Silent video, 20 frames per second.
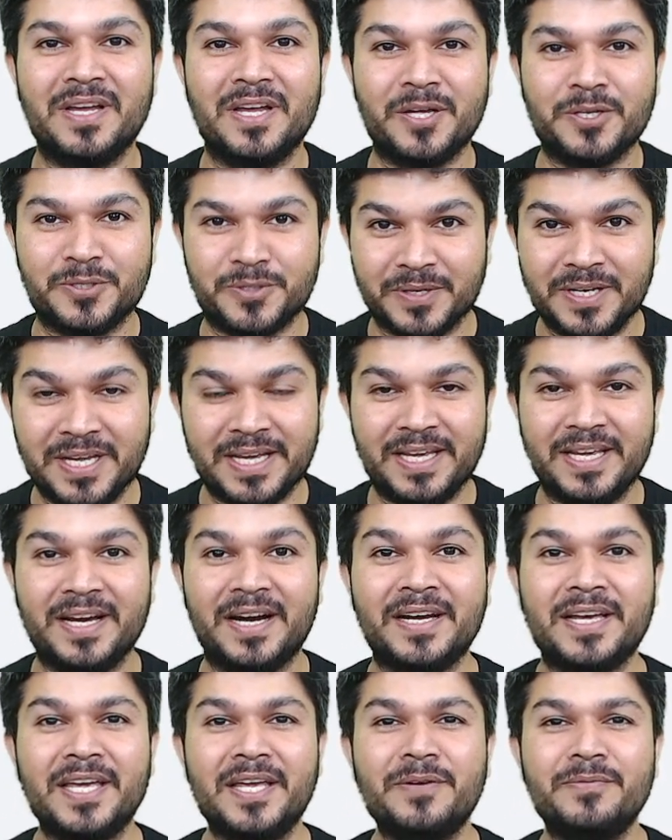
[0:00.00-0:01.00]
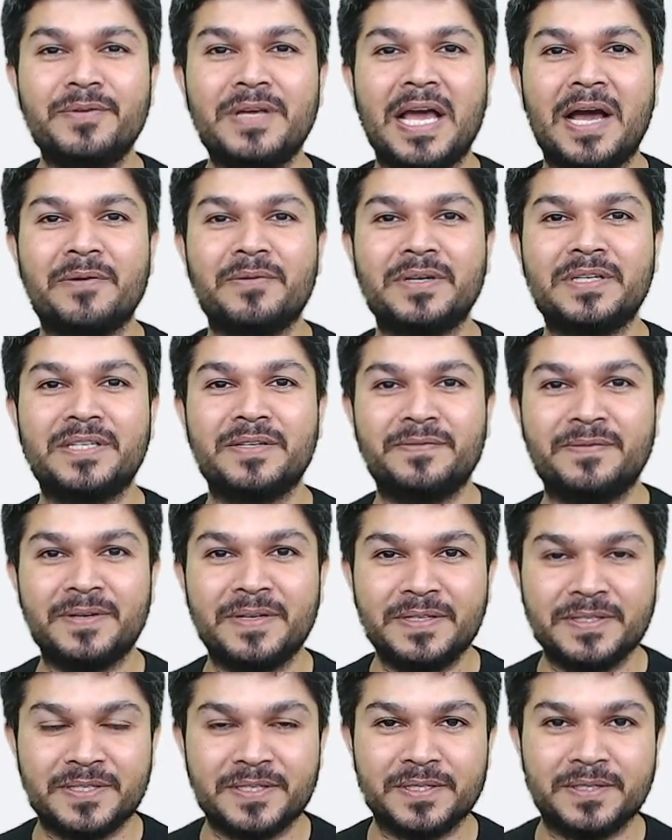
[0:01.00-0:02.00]
Today, again we have a
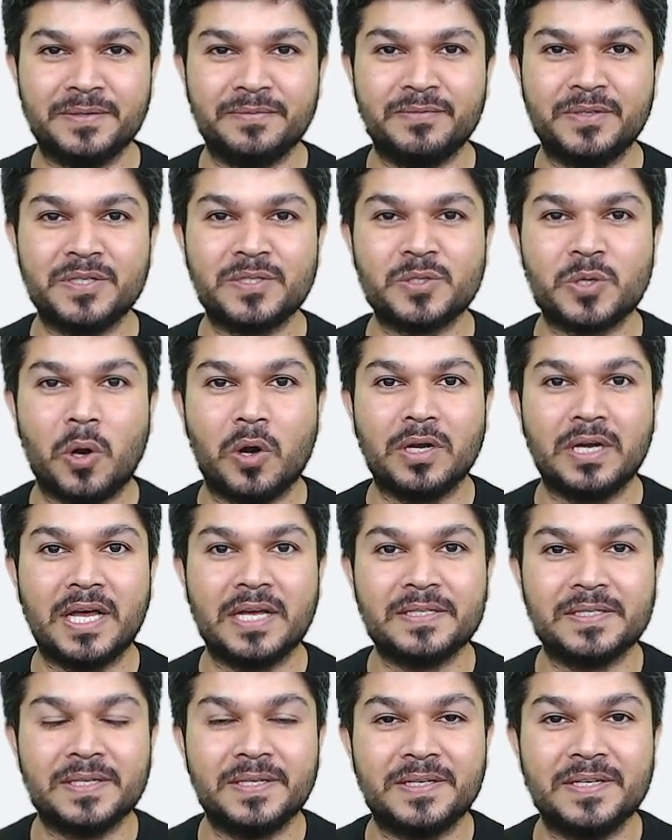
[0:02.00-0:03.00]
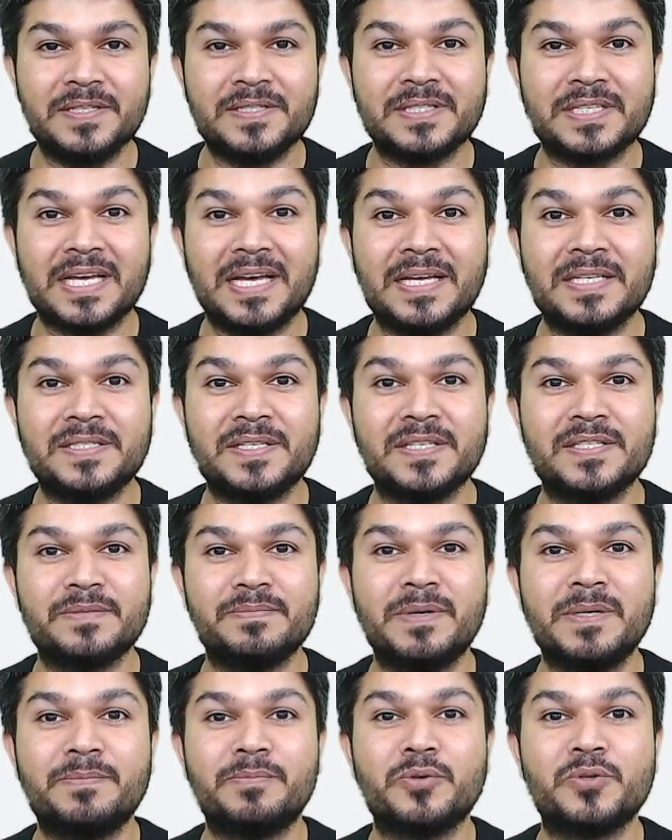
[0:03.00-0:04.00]
different term which is called as Risk
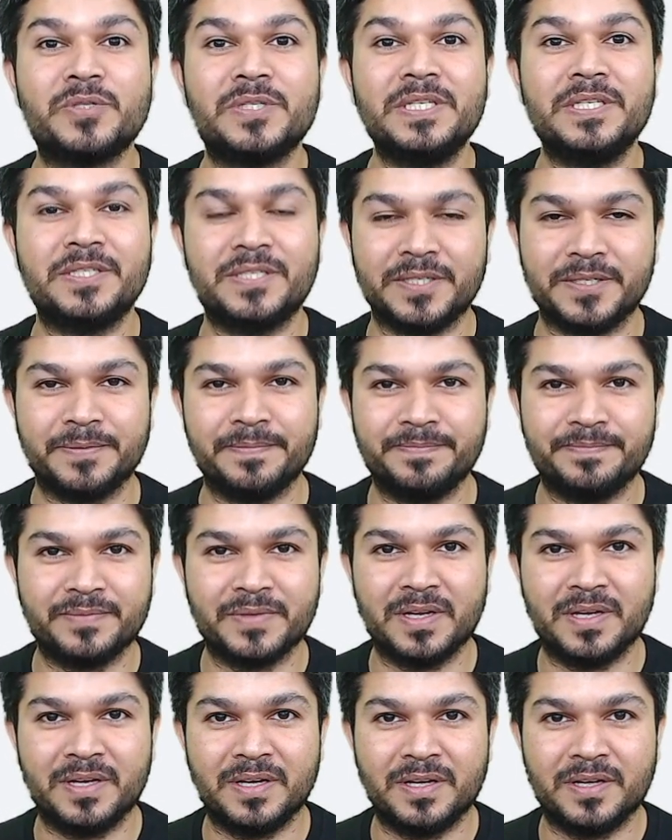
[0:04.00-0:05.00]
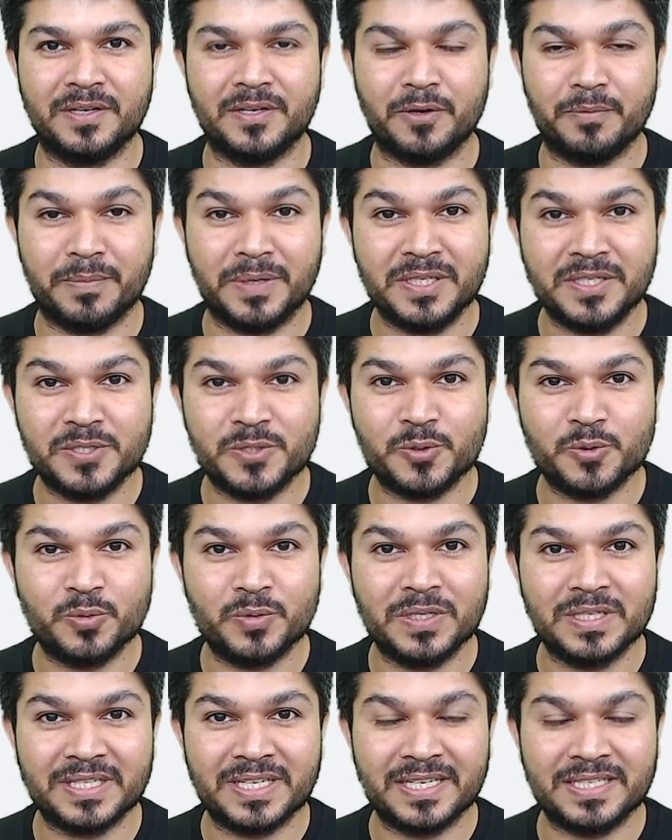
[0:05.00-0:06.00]
Assessment Procedure. Now many
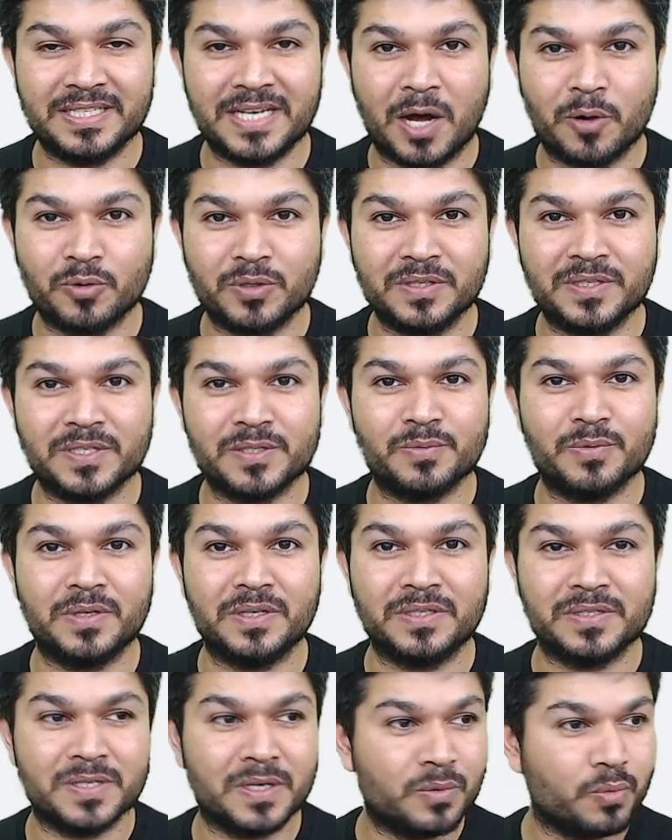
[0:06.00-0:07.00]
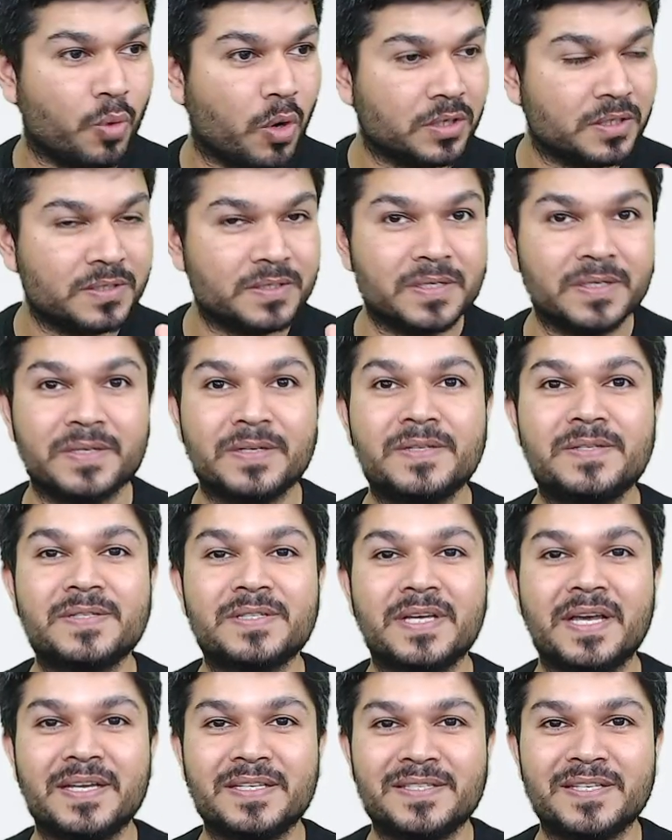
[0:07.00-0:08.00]
students get doubt in this word, sir, what is Risk
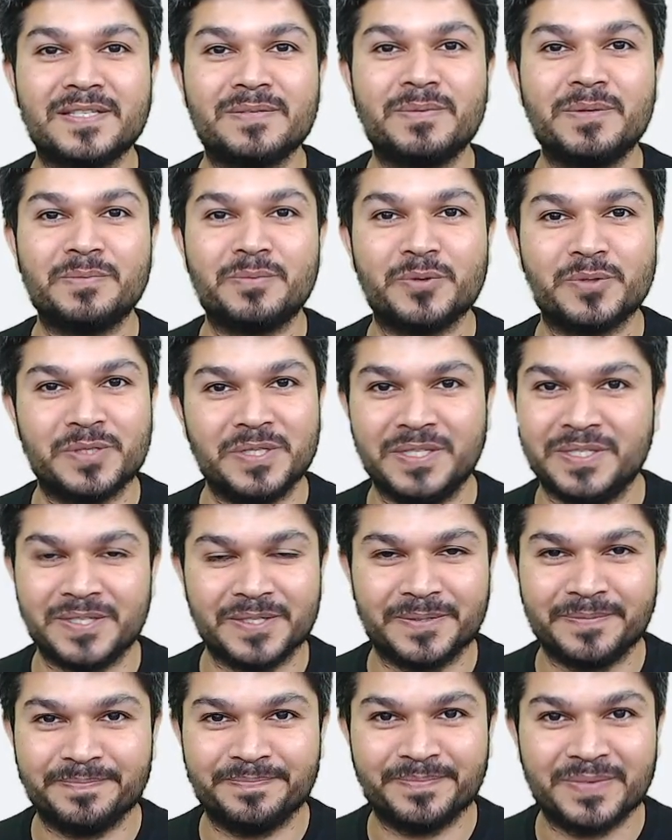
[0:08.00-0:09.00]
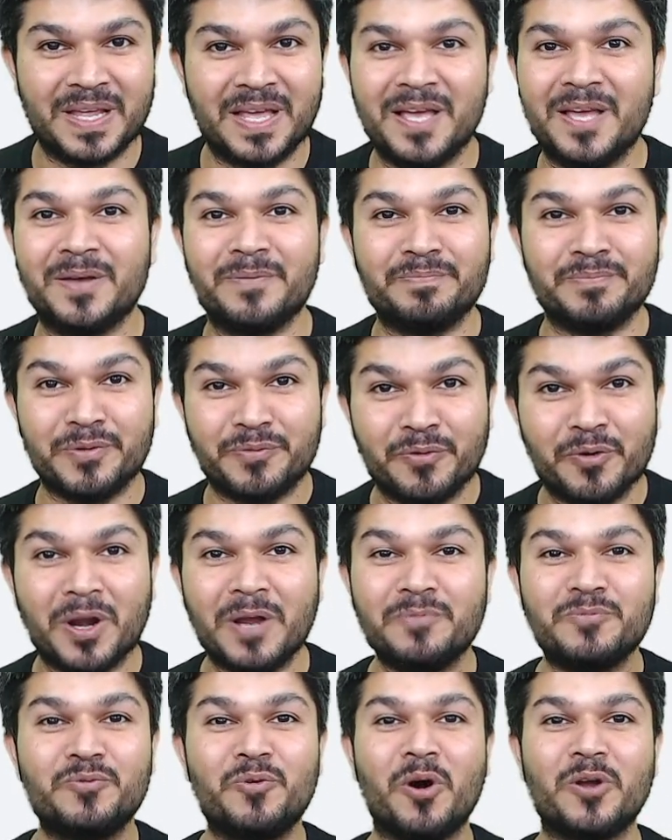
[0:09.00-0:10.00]
Assessment Procedure? Before I
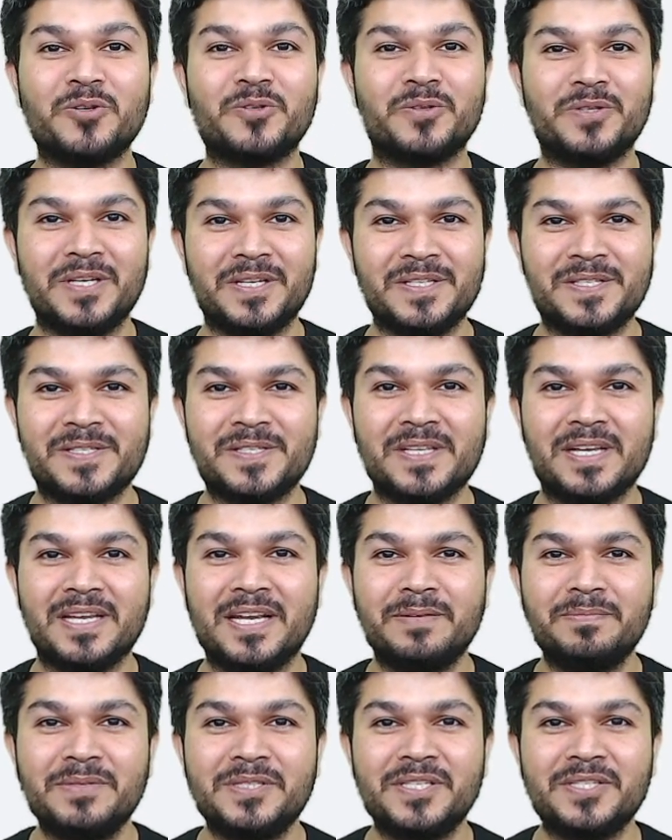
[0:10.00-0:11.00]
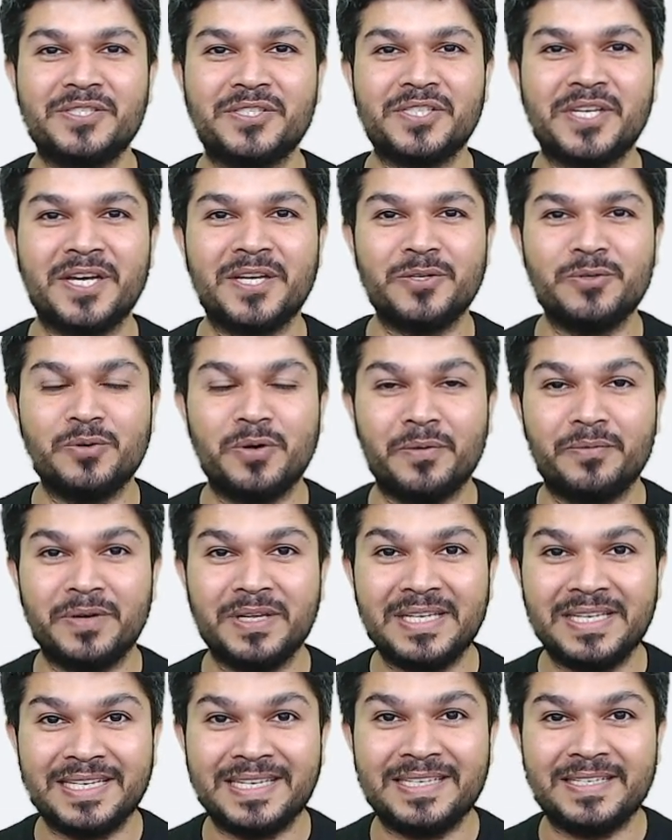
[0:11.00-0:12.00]
move on to this, let me just share you a very
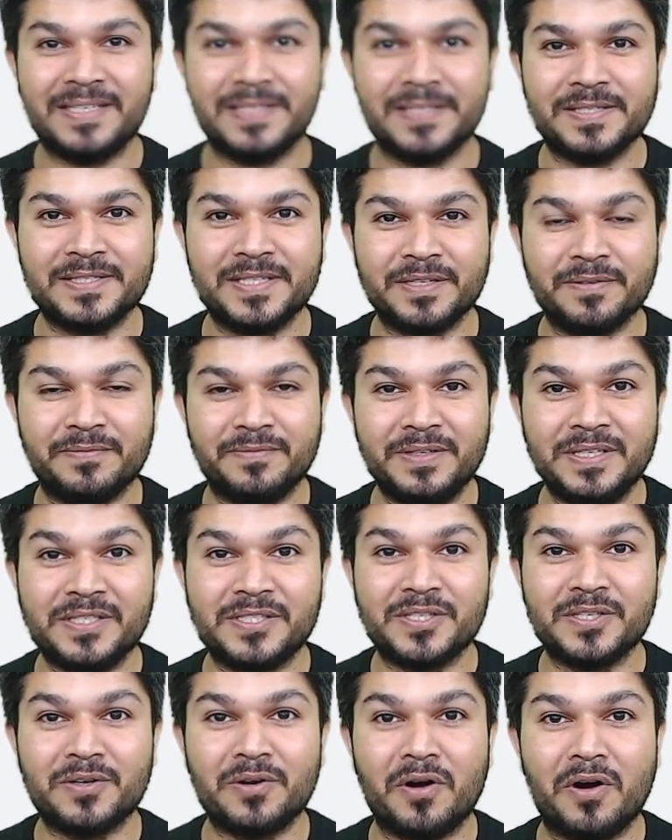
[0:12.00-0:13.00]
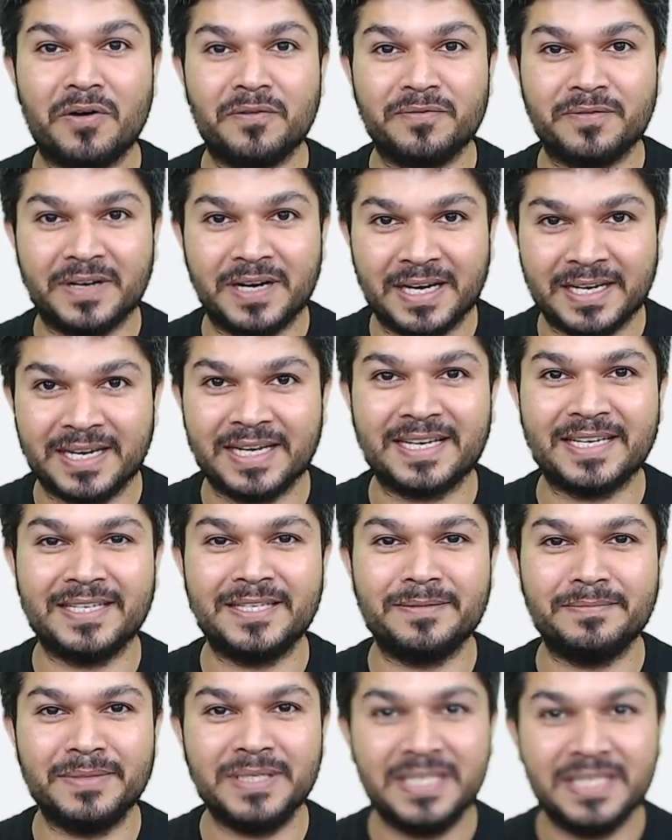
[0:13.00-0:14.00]
interesting feature of
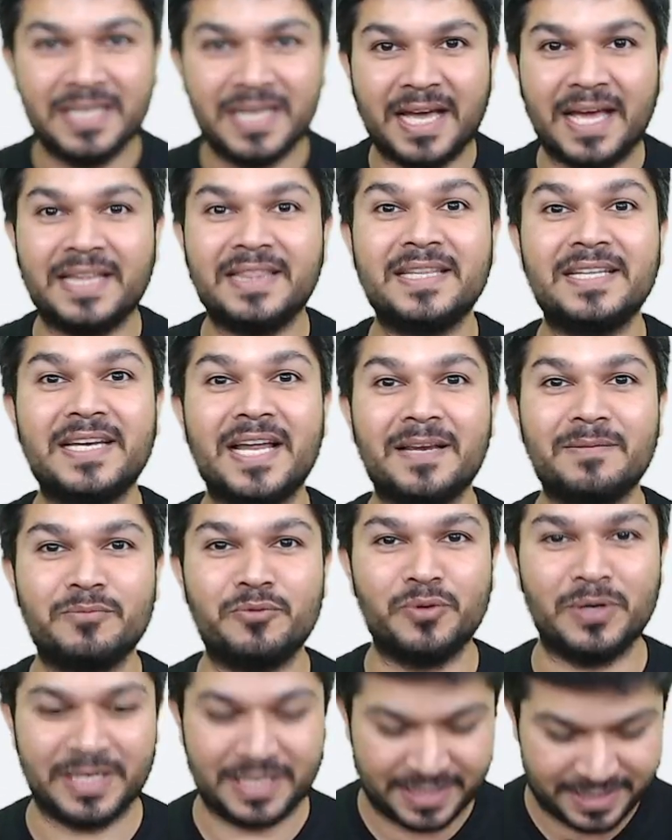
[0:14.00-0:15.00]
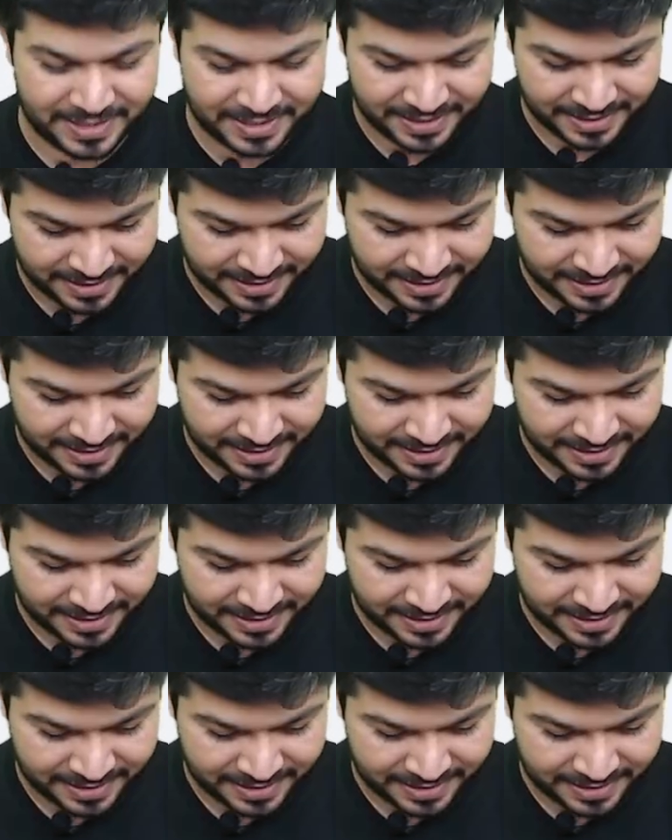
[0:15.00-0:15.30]
Unacademy and then I'll move ahead.